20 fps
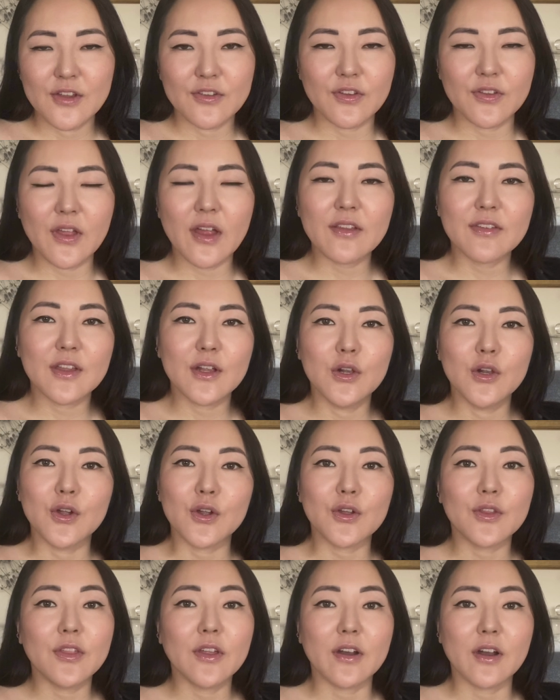that's a
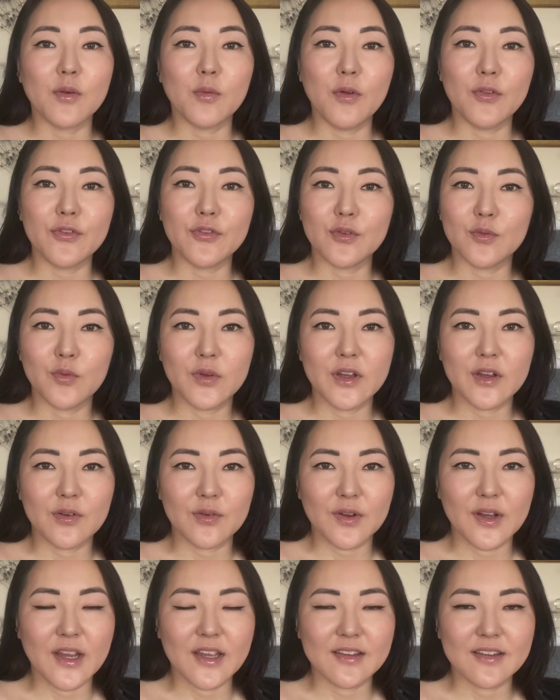look that I want to
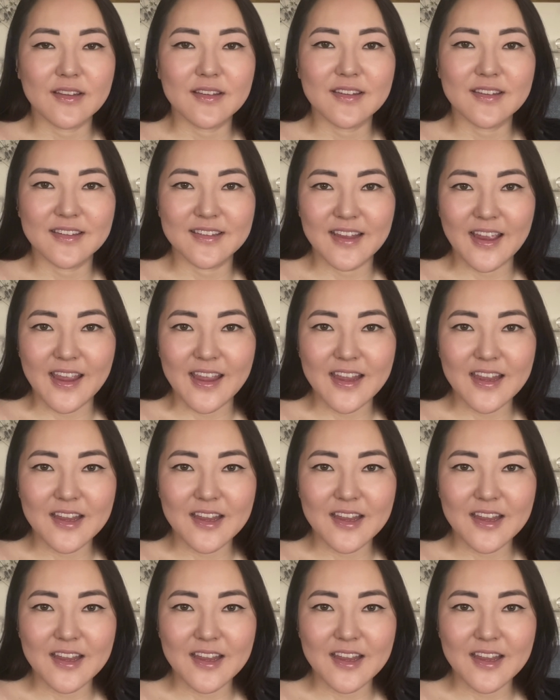recreate today.